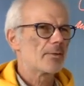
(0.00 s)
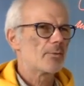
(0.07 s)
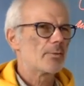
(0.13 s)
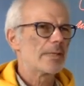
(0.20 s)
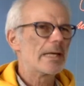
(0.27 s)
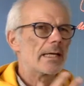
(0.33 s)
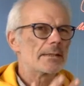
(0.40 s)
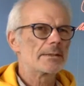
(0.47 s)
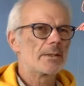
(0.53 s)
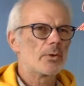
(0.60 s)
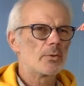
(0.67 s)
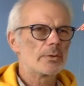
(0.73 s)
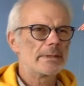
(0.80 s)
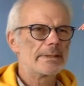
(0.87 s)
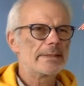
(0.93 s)
we are the
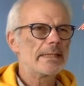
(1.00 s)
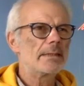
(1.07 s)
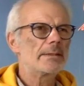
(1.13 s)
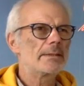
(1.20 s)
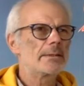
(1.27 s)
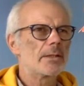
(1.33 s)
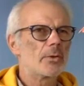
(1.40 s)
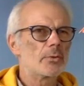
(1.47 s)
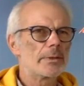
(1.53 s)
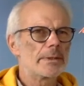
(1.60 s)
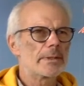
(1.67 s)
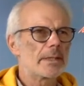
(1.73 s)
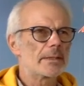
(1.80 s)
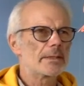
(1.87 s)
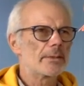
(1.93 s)
only, nearly the only
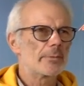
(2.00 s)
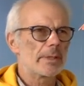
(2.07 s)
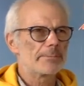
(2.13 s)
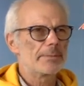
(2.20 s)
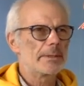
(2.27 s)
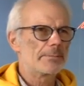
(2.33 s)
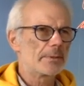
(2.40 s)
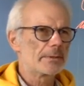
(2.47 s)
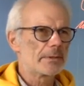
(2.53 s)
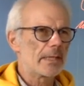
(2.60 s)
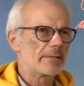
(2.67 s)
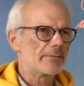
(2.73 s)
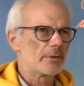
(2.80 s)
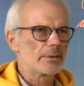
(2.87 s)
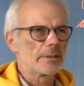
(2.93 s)
country where people
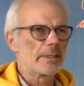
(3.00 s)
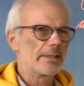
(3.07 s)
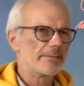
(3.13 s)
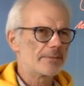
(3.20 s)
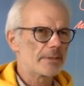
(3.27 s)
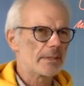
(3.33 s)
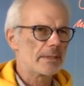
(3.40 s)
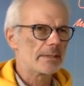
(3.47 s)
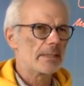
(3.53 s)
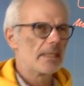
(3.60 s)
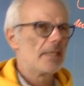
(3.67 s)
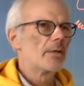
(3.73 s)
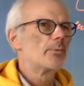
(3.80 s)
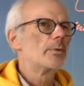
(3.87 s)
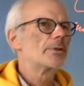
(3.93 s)
drive on the left side,
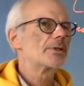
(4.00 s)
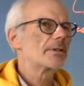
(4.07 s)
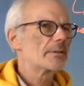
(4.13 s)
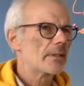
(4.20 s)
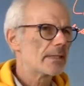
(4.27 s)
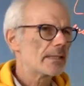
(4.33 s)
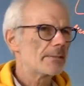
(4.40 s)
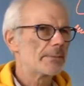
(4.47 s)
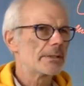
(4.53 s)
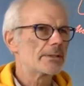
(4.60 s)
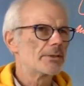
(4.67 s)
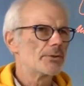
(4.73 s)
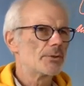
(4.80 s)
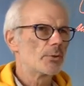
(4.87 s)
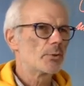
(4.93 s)
which is a little bit
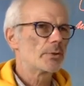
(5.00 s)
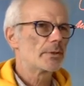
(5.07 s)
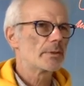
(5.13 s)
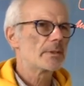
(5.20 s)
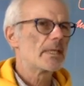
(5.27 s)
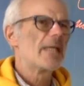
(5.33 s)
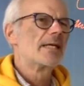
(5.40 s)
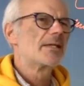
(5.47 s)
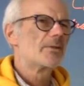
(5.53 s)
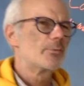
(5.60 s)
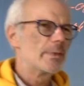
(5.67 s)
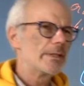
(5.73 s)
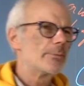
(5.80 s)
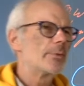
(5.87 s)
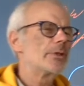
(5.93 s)
of nuisance,
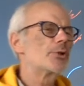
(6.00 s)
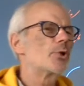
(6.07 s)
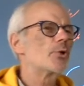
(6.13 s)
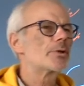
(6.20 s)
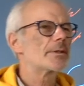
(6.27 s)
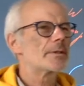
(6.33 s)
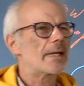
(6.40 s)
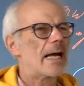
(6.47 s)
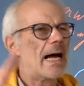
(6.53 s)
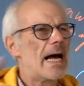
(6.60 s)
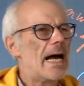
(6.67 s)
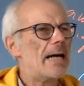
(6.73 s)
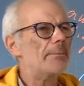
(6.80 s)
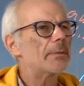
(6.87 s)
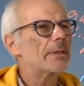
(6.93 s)
we, we should
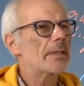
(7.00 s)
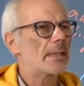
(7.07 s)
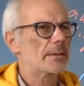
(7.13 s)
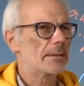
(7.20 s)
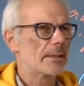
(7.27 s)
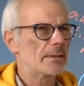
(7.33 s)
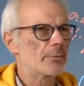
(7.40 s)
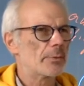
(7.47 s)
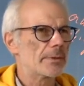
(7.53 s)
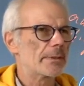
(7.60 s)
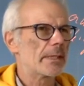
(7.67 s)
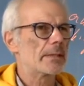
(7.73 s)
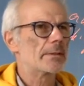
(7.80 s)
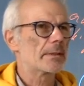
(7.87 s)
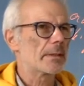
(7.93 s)
harmonize this with
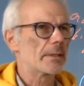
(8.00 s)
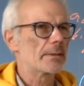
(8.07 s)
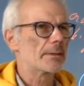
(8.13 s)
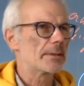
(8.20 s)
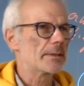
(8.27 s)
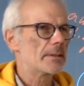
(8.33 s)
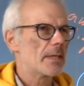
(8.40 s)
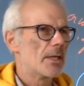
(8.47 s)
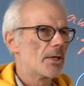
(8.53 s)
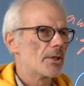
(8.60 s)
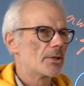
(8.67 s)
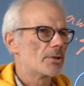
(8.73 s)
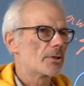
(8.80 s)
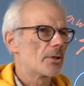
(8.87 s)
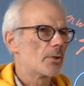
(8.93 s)
the other countries.
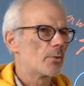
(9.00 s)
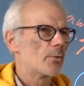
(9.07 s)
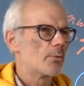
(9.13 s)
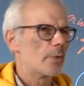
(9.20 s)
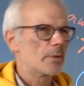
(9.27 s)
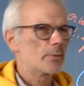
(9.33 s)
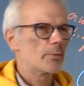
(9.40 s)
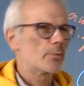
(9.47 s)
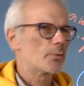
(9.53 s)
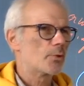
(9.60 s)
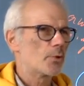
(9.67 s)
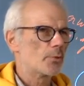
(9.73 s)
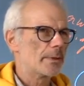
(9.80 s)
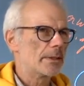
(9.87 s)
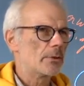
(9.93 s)
So what
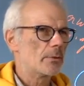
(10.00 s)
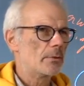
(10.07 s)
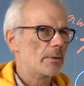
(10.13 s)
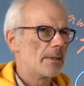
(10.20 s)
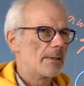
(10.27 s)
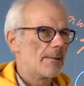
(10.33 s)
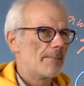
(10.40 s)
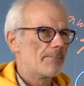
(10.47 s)
do we do?